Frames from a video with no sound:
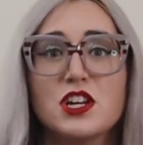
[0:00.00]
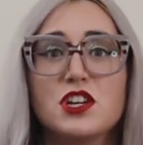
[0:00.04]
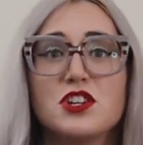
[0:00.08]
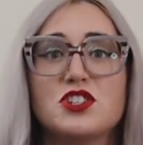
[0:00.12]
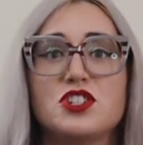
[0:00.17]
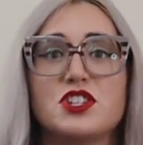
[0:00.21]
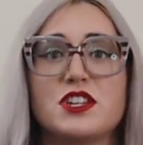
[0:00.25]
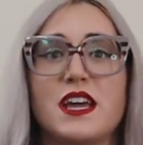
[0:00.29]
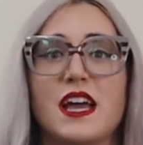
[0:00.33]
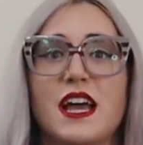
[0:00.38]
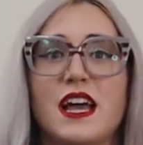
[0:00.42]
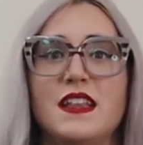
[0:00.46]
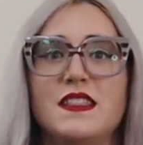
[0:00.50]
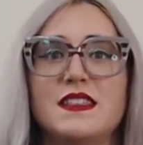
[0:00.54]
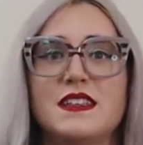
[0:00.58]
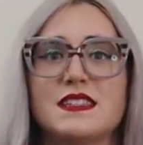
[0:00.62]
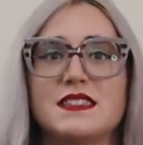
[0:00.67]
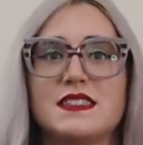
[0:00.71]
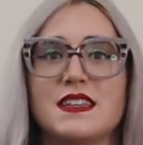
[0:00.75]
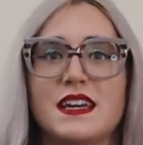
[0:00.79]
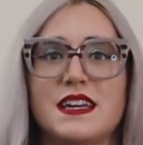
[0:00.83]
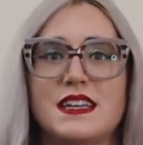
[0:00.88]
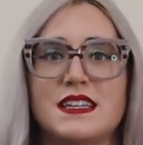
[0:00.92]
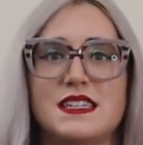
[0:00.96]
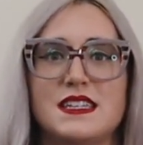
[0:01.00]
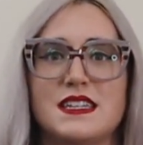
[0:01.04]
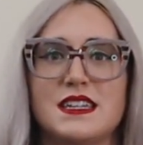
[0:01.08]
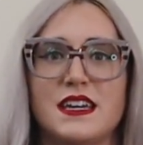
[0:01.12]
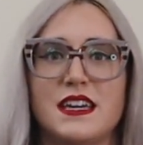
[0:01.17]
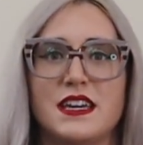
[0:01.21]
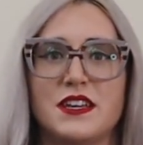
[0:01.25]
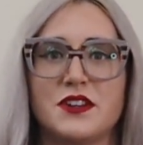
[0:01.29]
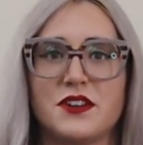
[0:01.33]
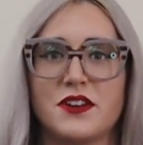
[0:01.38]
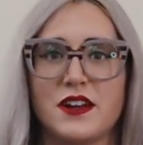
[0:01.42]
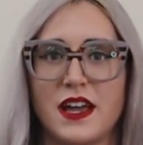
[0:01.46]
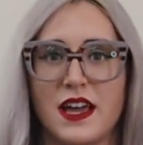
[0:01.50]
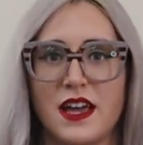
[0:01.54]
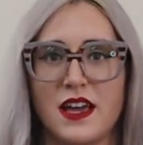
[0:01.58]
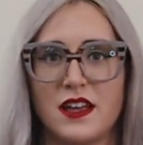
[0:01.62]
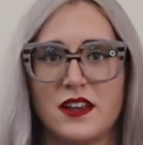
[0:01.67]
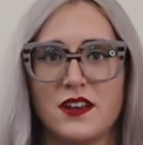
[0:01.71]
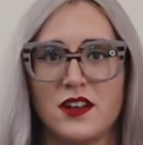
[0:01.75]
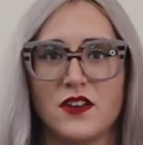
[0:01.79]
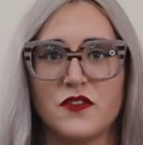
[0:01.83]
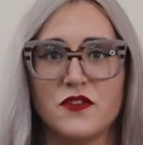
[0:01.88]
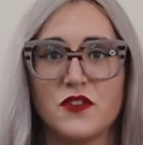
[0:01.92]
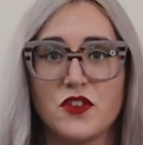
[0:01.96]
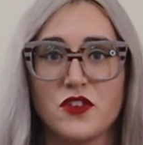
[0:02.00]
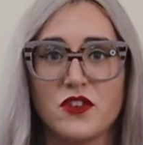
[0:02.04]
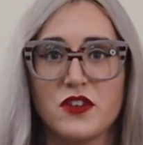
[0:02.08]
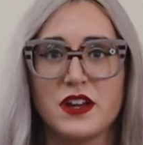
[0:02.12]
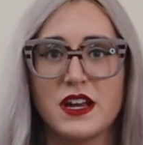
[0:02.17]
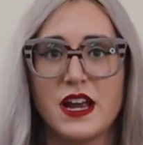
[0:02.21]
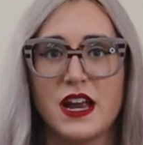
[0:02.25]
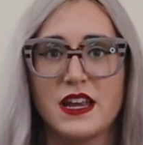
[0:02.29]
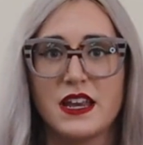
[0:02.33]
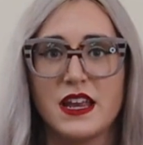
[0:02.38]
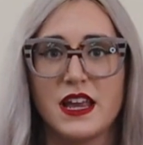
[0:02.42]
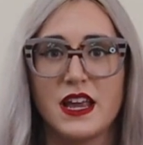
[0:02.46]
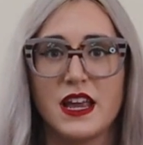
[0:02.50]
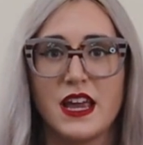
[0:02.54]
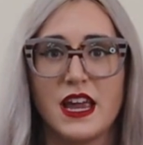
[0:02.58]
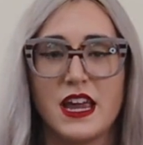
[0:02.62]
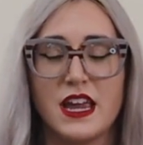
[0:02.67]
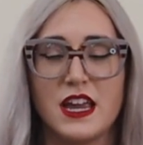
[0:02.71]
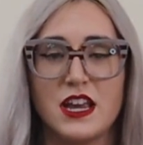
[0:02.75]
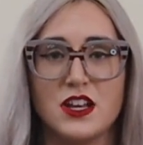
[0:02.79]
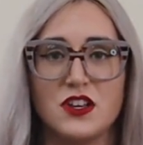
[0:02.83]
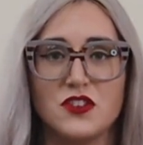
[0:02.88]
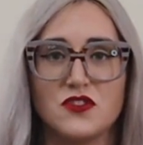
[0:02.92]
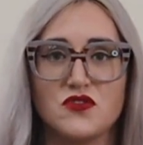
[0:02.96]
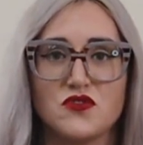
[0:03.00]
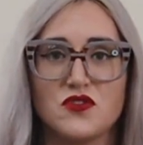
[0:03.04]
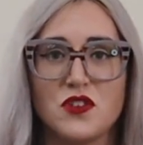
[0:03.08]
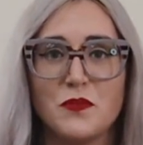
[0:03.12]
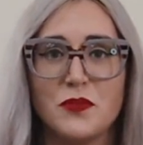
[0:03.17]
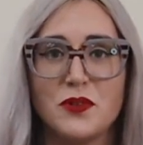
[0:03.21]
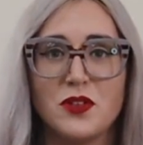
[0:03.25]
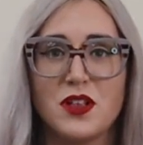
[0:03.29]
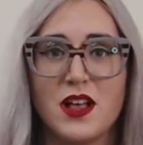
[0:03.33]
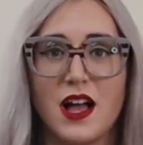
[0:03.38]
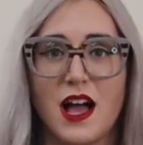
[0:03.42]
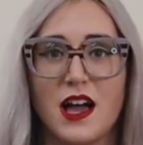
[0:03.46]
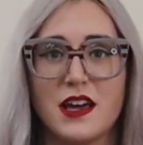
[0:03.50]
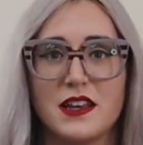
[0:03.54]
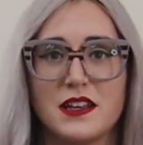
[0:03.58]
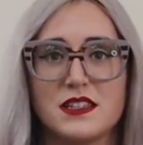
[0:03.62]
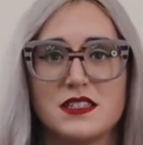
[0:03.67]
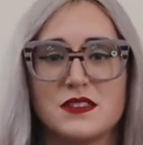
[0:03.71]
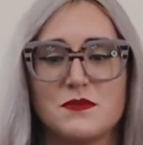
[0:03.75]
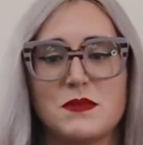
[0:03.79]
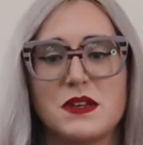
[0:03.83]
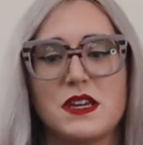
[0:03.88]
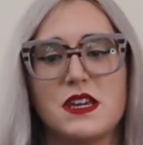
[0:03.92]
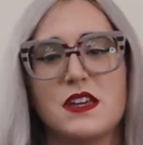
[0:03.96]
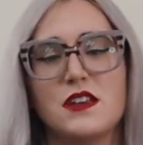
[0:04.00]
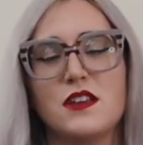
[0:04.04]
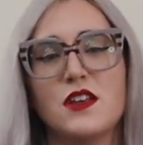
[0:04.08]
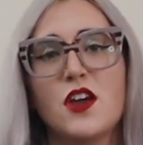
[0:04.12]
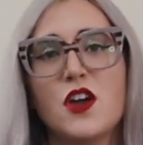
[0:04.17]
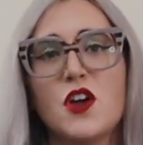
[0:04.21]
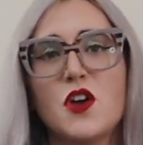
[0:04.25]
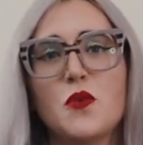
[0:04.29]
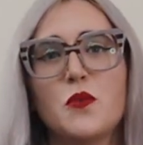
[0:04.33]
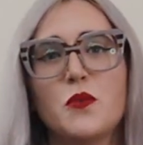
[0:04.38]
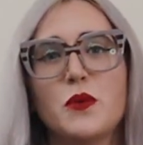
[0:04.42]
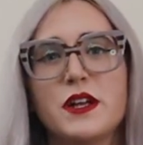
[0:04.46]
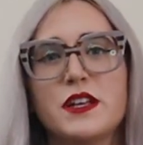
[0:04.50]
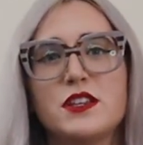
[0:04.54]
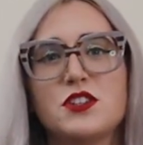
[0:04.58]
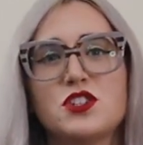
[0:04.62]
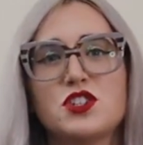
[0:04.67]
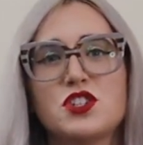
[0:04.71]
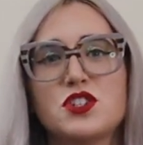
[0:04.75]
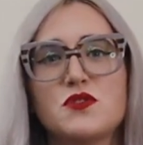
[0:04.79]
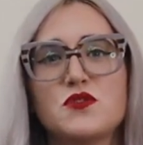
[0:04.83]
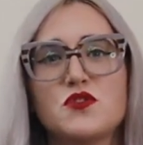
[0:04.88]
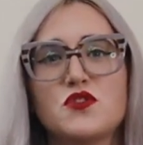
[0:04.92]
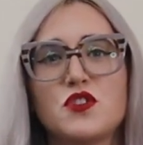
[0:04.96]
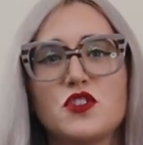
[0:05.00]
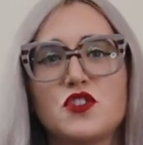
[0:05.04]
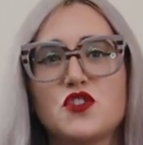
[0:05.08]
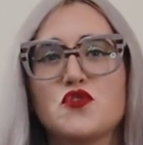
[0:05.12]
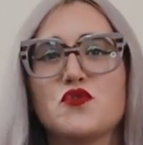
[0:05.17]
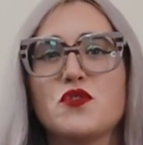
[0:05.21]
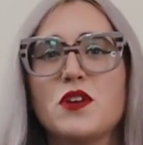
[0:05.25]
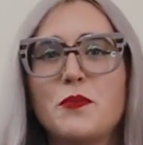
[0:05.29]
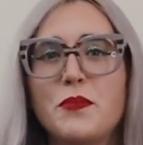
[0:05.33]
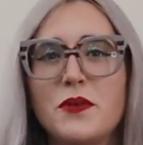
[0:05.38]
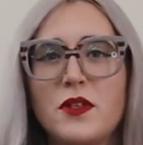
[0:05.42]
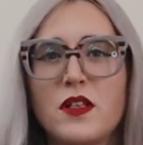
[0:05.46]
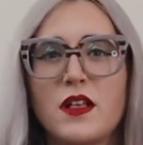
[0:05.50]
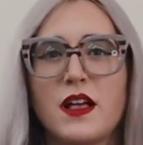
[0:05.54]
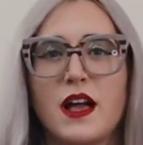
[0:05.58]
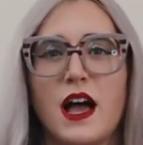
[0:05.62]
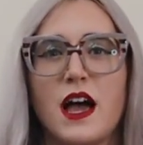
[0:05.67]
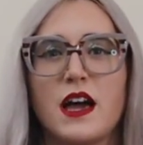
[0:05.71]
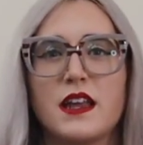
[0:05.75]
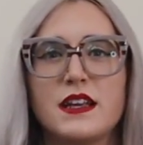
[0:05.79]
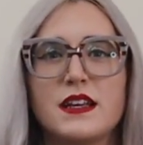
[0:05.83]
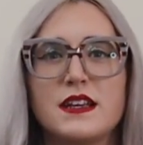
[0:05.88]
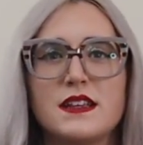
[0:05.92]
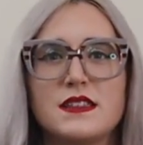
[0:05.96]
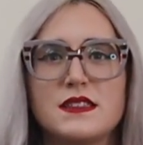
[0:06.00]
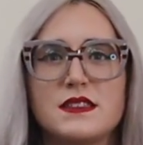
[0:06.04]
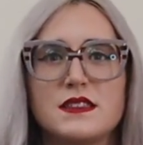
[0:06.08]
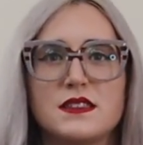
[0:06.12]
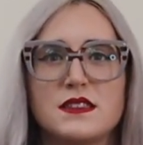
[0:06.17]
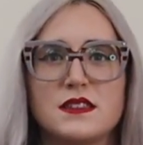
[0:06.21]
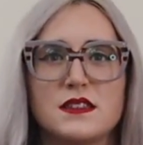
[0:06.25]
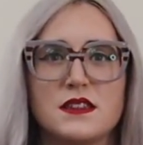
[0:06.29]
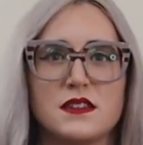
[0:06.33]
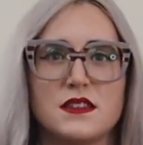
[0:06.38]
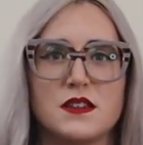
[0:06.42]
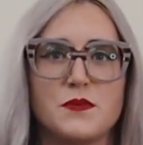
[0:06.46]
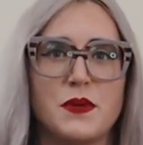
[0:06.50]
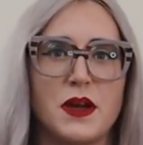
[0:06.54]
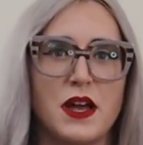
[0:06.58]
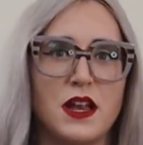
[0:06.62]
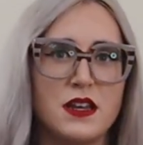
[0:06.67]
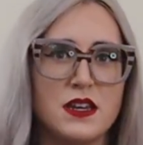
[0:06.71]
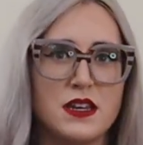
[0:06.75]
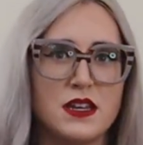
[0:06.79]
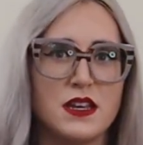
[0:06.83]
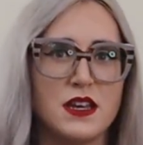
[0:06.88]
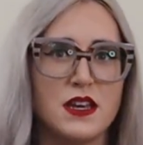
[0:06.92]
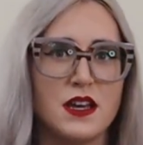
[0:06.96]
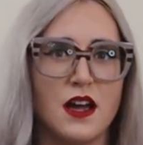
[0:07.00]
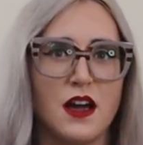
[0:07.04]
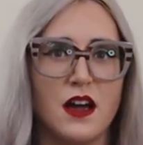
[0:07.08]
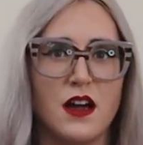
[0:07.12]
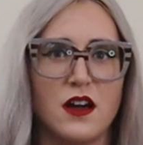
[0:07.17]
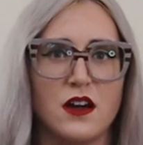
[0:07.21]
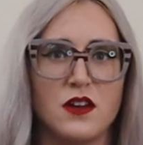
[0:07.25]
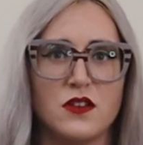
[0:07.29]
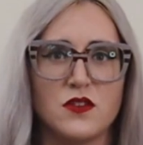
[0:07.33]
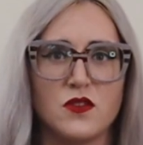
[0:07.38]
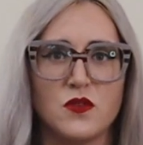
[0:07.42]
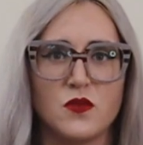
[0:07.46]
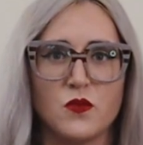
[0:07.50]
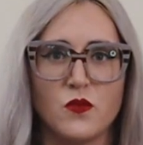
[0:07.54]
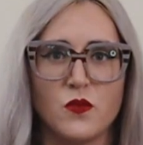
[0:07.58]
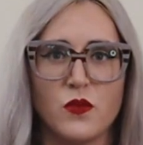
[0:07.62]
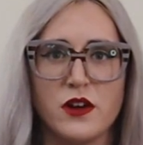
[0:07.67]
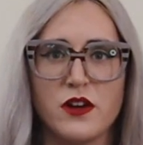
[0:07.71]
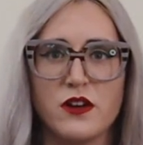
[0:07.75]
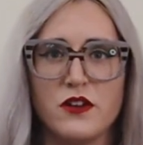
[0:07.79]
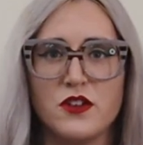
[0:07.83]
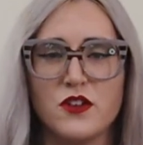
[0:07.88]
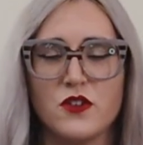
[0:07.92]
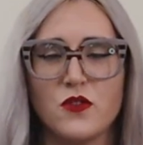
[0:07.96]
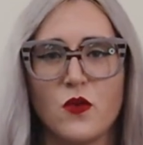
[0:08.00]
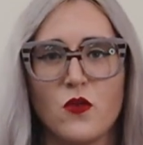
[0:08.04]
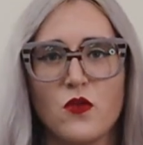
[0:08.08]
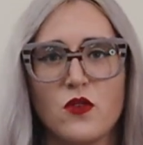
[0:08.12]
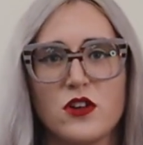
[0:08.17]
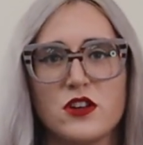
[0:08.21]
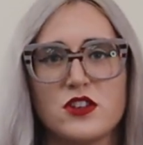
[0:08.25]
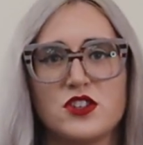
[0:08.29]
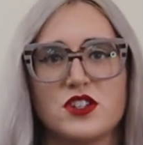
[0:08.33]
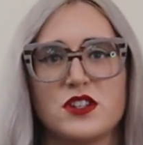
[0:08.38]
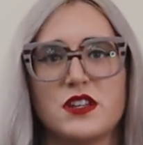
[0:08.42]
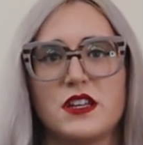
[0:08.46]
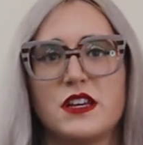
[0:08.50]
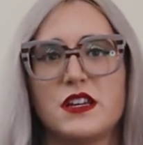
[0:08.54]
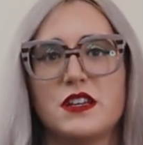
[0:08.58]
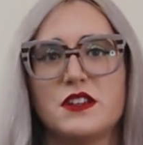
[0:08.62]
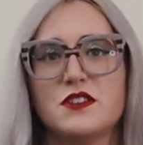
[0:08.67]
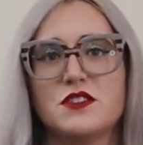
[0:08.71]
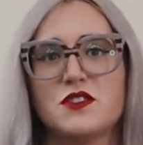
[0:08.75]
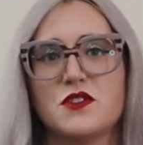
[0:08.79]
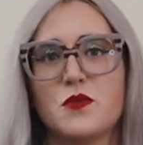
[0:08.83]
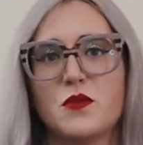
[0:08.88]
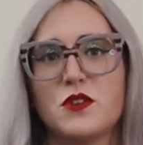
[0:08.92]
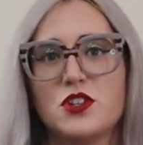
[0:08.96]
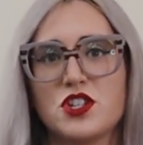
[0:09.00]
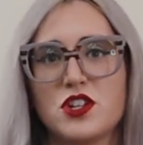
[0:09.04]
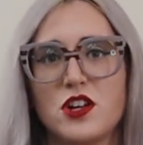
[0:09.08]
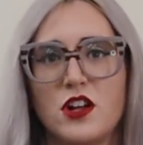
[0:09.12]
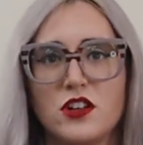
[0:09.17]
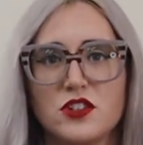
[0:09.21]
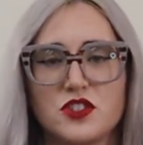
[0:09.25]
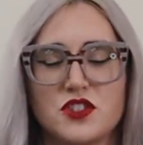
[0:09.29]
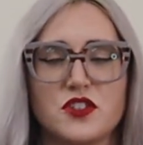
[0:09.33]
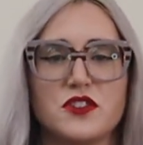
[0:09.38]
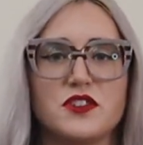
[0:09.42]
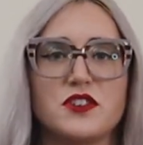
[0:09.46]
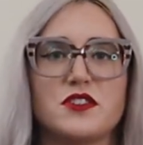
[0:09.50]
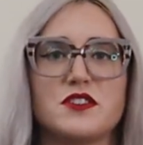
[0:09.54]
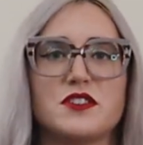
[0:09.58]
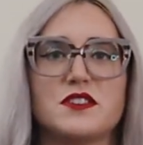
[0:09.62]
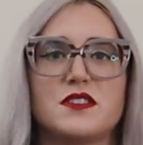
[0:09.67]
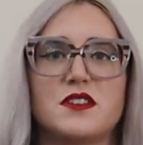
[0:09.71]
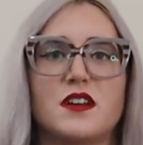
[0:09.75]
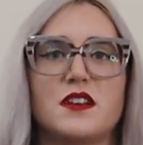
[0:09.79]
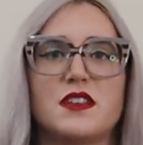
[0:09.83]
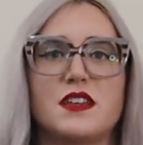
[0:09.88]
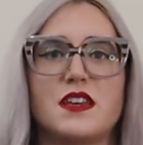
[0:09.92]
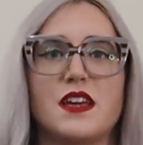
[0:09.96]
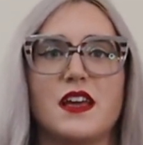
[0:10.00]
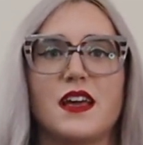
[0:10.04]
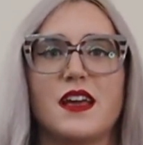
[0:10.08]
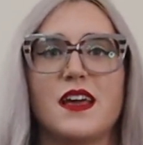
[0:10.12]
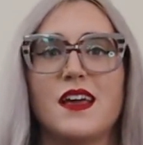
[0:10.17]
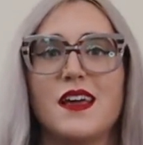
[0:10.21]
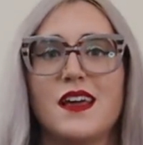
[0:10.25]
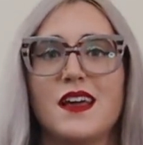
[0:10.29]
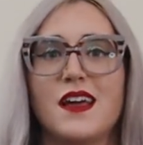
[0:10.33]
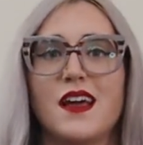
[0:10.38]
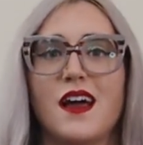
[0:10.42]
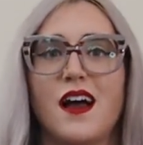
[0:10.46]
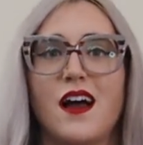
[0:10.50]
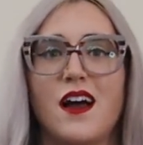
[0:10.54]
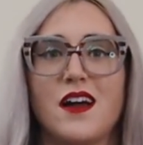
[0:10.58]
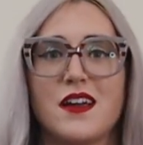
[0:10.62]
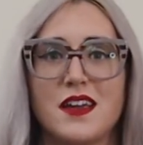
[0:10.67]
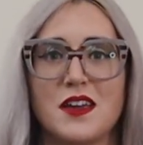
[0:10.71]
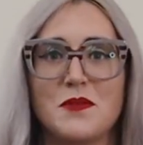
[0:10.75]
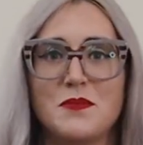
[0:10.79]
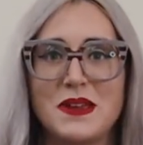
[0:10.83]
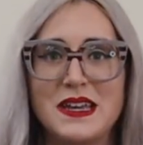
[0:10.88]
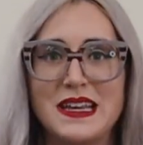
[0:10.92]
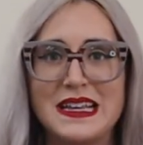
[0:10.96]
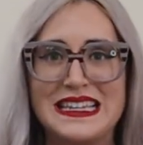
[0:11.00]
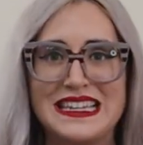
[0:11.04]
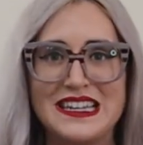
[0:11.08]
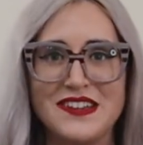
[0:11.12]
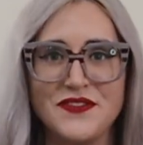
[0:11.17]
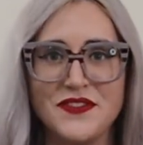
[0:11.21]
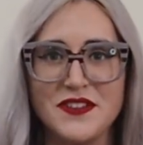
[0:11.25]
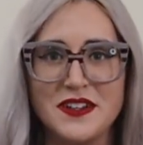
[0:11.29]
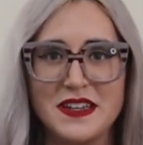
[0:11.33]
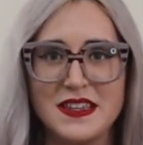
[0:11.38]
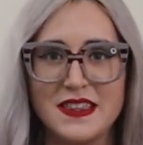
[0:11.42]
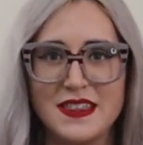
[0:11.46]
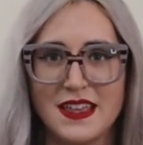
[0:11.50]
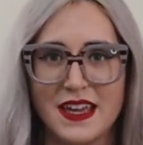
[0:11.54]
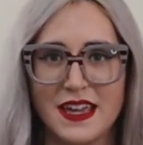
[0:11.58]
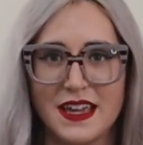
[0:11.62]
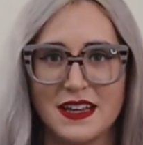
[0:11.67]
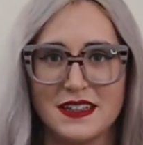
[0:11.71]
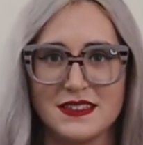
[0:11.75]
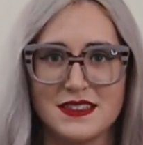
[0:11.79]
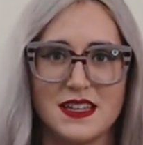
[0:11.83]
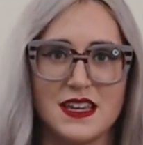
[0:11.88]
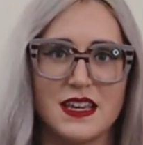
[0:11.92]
She had this idea in her head of creating a triple goddess mead, which the triple goddess, depending on where your origin is or which culture you're studying, can mean different things.